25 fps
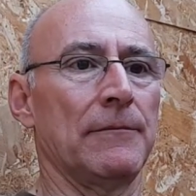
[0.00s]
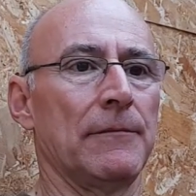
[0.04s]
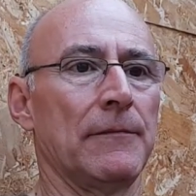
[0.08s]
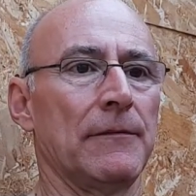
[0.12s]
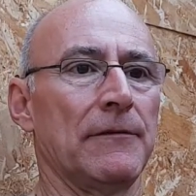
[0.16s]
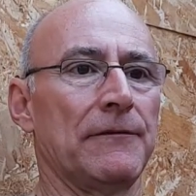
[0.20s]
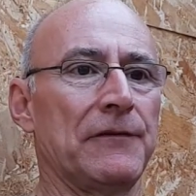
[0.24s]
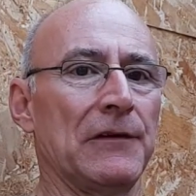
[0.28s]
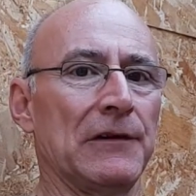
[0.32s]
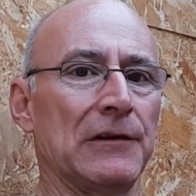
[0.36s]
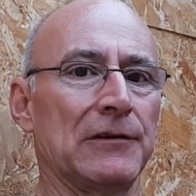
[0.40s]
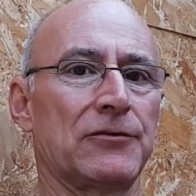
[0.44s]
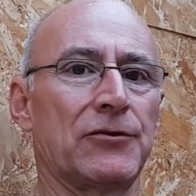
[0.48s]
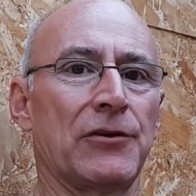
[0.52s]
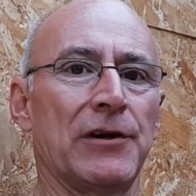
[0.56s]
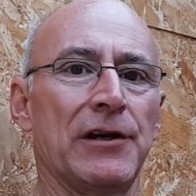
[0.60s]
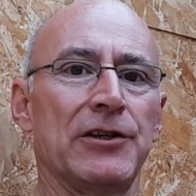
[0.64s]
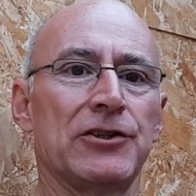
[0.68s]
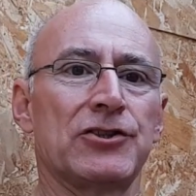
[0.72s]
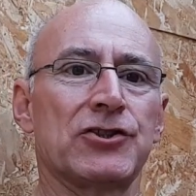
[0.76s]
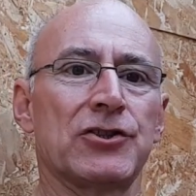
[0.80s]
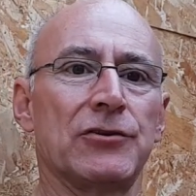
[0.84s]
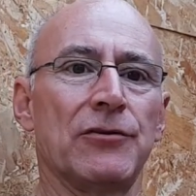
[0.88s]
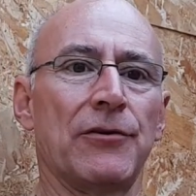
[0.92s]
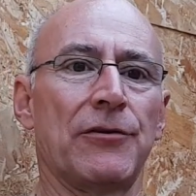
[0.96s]

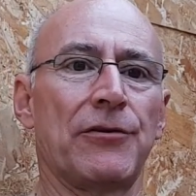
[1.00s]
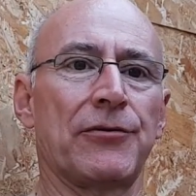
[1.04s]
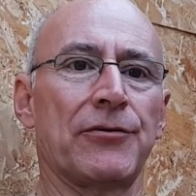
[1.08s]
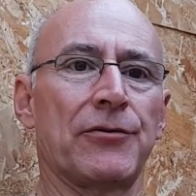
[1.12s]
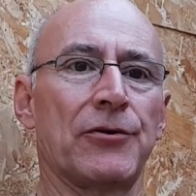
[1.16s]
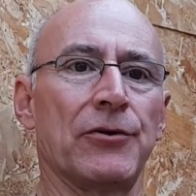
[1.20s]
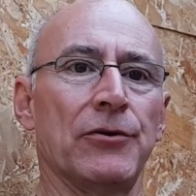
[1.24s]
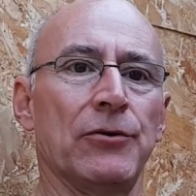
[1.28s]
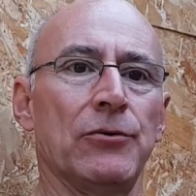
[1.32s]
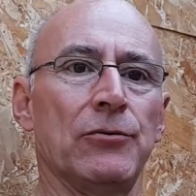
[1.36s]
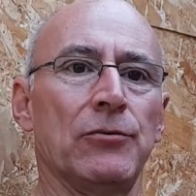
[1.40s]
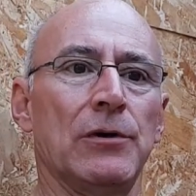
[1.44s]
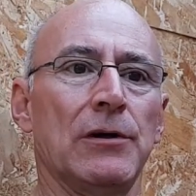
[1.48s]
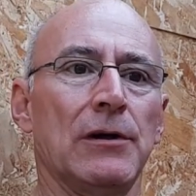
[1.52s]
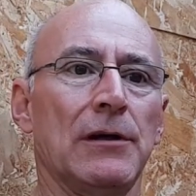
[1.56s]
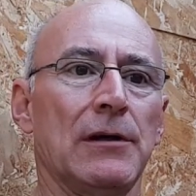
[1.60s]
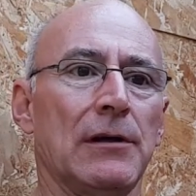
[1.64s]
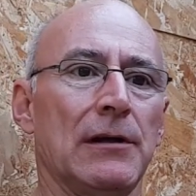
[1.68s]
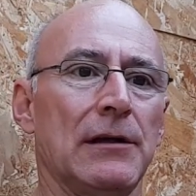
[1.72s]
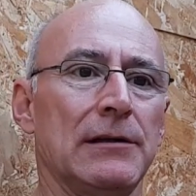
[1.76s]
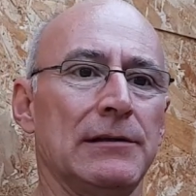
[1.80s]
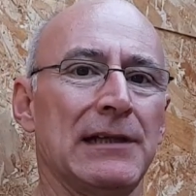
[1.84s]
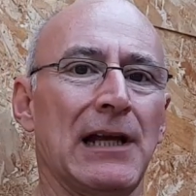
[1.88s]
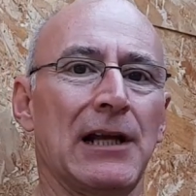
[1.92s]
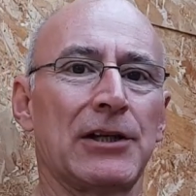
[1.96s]
filtration through
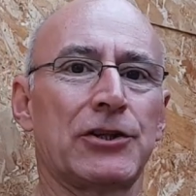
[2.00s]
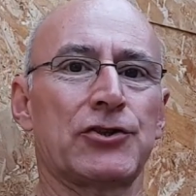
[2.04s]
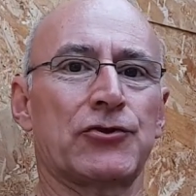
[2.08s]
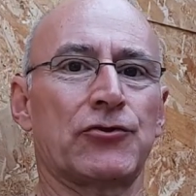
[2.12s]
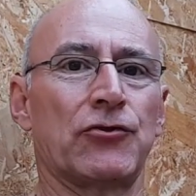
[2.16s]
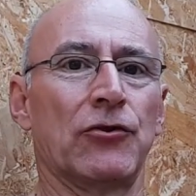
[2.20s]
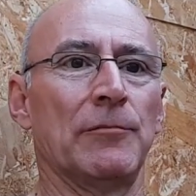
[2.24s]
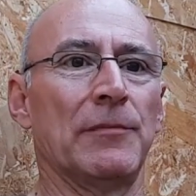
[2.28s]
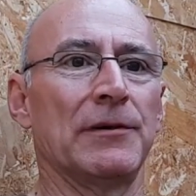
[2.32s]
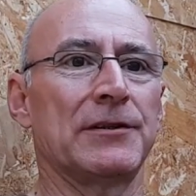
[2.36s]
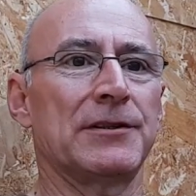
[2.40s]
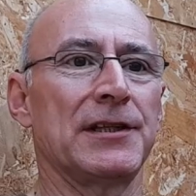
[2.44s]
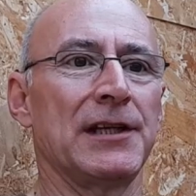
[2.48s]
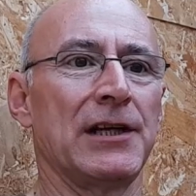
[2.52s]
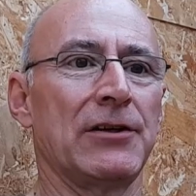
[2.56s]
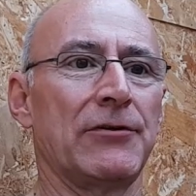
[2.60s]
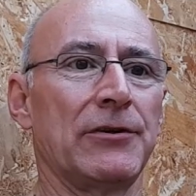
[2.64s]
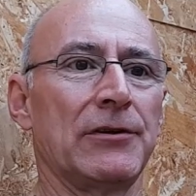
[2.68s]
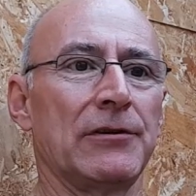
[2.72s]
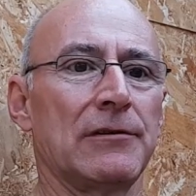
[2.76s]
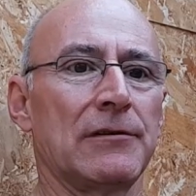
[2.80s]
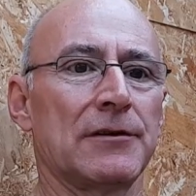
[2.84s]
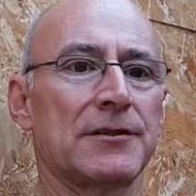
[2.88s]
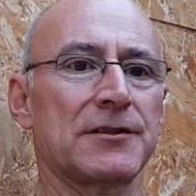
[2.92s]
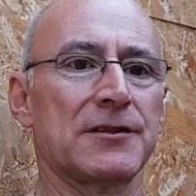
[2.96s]
natural
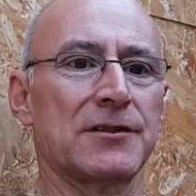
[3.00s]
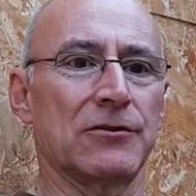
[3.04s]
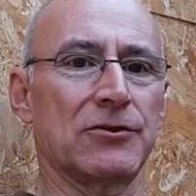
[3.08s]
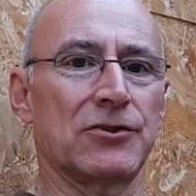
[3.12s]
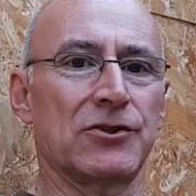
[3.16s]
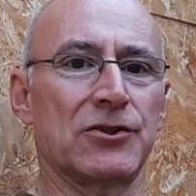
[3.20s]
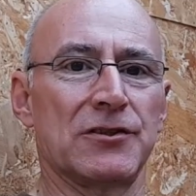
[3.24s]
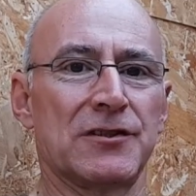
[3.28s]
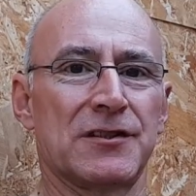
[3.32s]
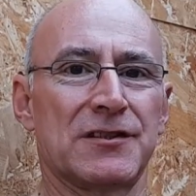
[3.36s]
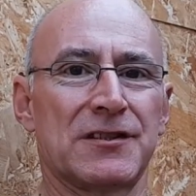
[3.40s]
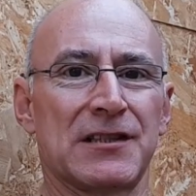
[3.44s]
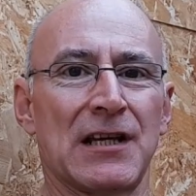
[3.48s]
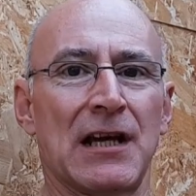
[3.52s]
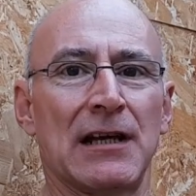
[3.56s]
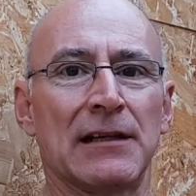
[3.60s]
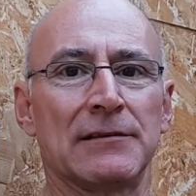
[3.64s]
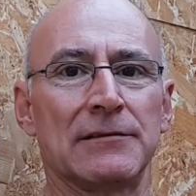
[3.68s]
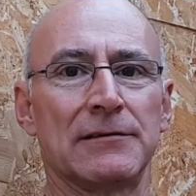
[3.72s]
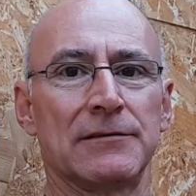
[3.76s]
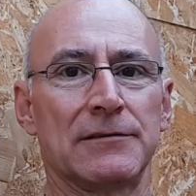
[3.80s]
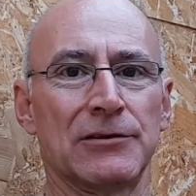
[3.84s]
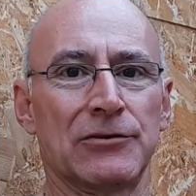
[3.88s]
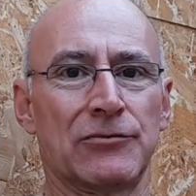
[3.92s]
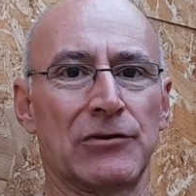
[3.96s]
materials such as
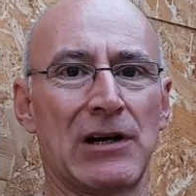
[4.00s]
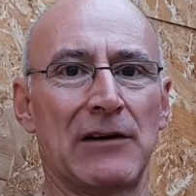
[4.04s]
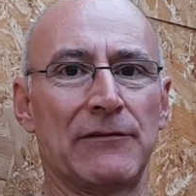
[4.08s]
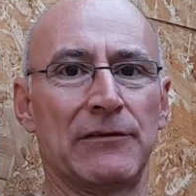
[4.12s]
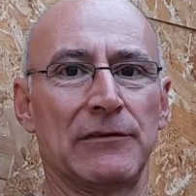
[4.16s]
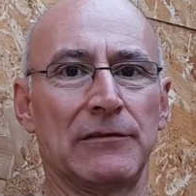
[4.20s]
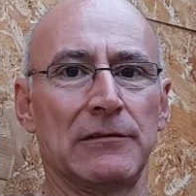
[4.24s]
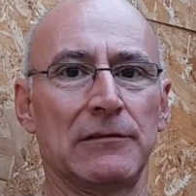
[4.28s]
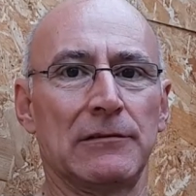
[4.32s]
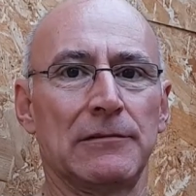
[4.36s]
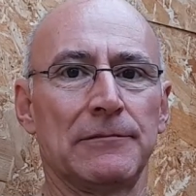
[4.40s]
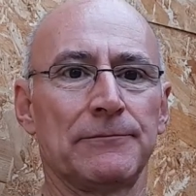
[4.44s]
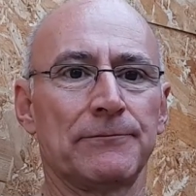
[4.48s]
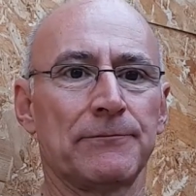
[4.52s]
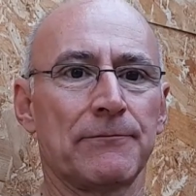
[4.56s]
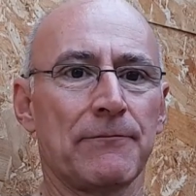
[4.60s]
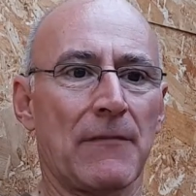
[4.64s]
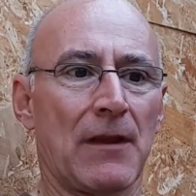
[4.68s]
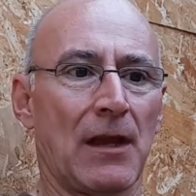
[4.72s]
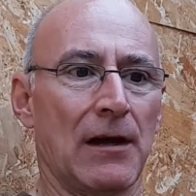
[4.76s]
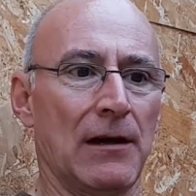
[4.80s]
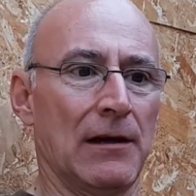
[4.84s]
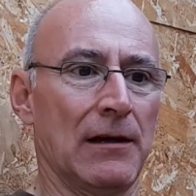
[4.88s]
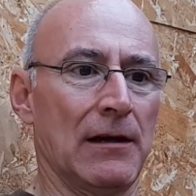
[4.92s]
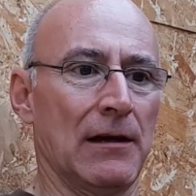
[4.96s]
sand, gravel,
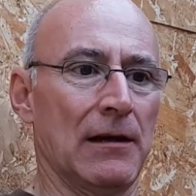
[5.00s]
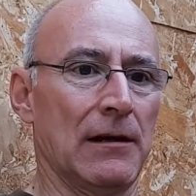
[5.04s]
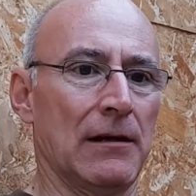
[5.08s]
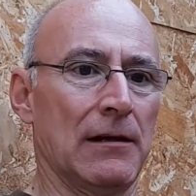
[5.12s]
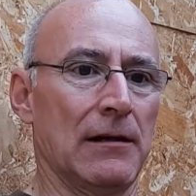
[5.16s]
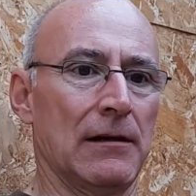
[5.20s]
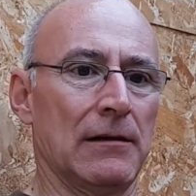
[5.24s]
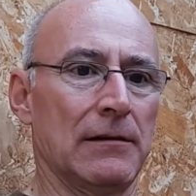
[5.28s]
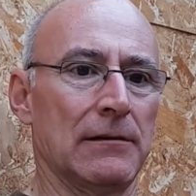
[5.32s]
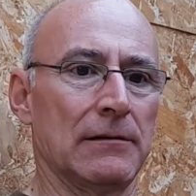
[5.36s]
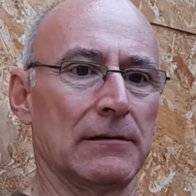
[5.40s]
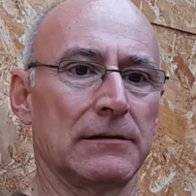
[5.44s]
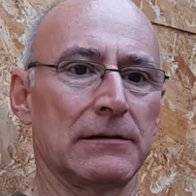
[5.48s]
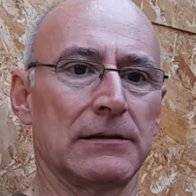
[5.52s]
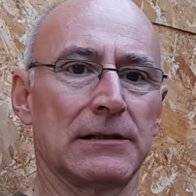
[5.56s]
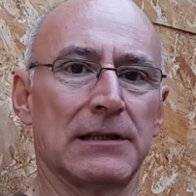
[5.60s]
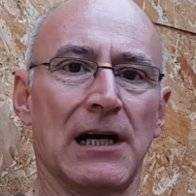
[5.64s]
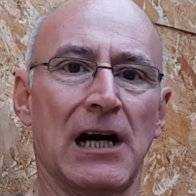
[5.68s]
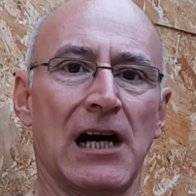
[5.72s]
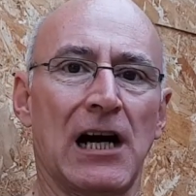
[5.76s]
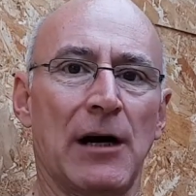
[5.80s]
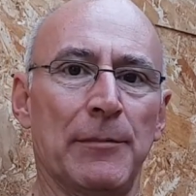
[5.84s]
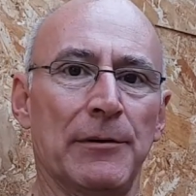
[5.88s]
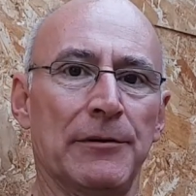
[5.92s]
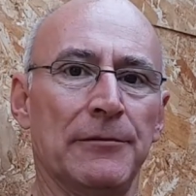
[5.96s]

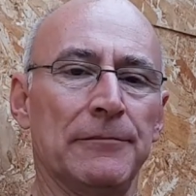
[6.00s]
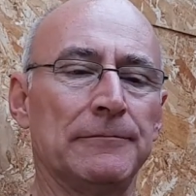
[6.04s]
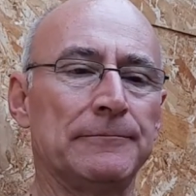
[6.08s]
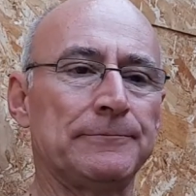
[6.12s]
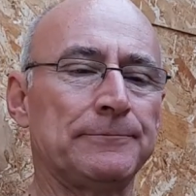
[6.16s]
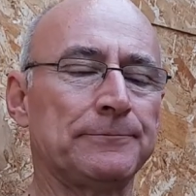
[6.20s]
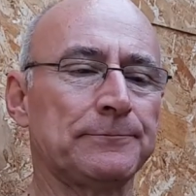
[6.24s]
carbon.